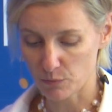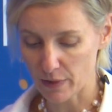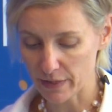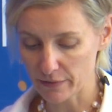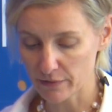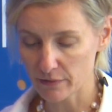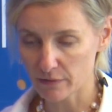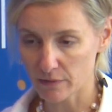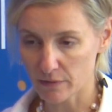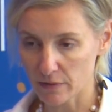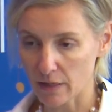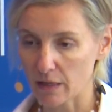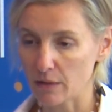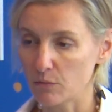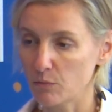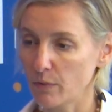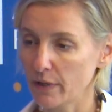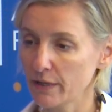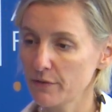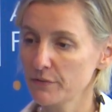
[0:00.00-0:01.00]

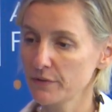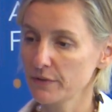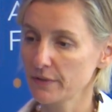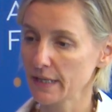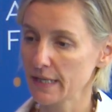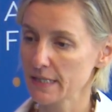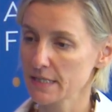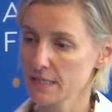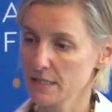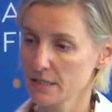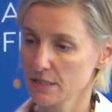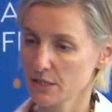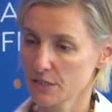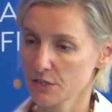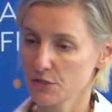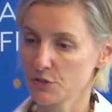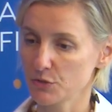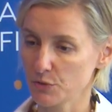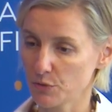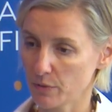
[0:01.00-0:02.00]
one of the things,
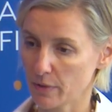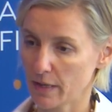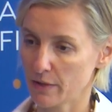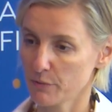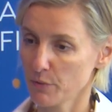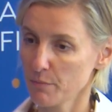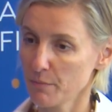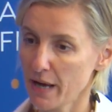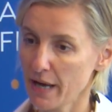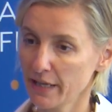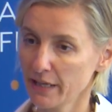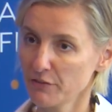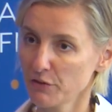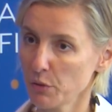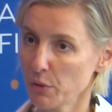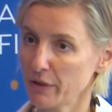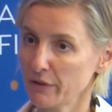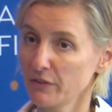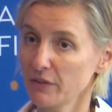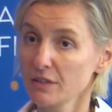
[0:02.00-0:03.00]
just to remind
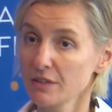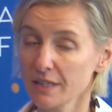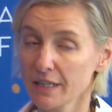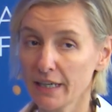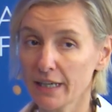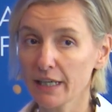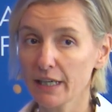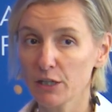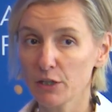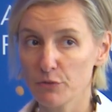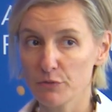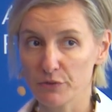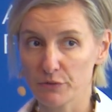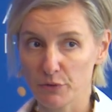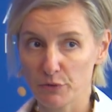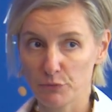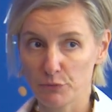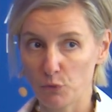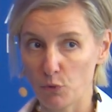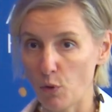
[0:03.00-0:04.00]
everyone, the target of the
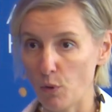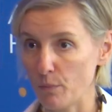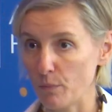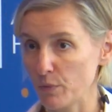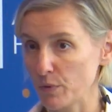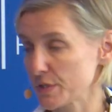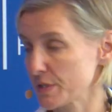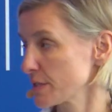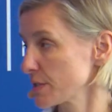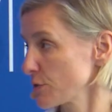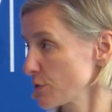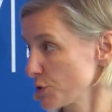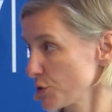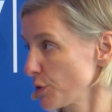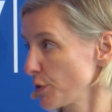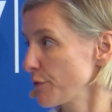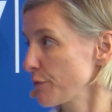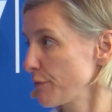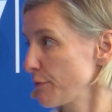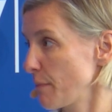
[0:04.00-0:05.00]
reform was
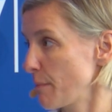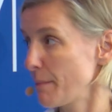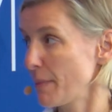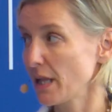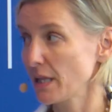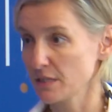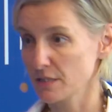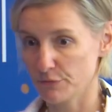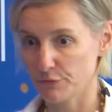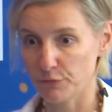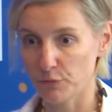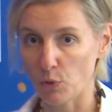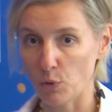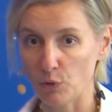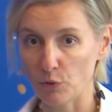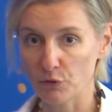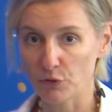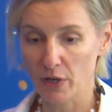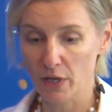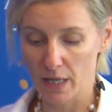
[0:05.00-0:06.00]
sort of
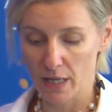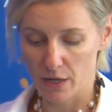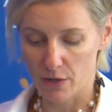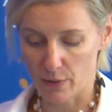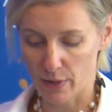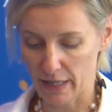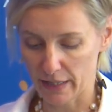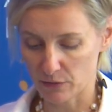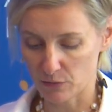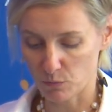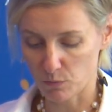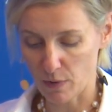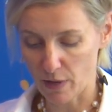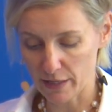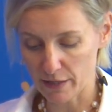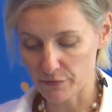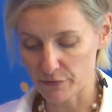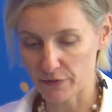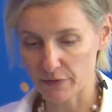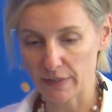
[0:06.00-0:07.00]
multifold, right?
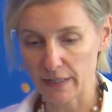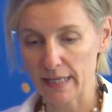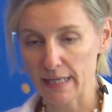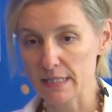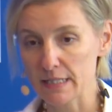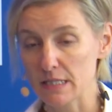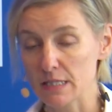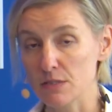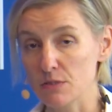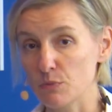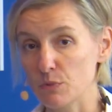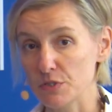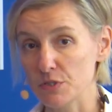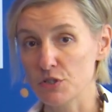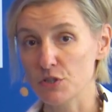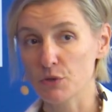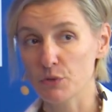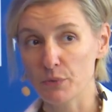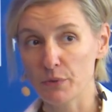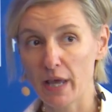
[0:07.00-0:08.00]
One of the things was
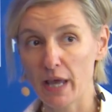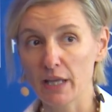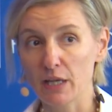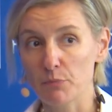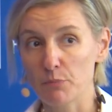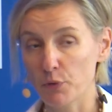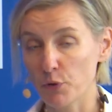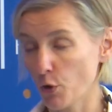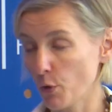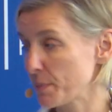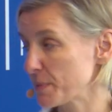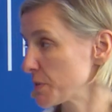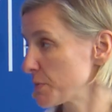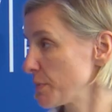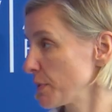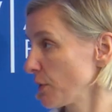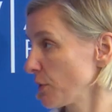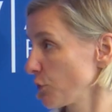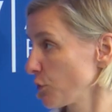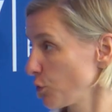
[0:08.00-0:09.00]
to create a
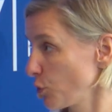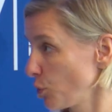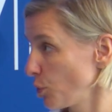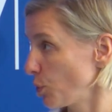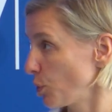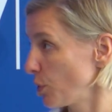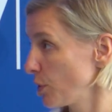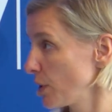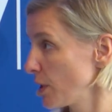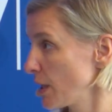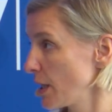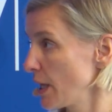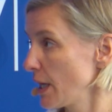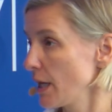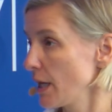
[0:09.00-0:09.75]
purpose-built tool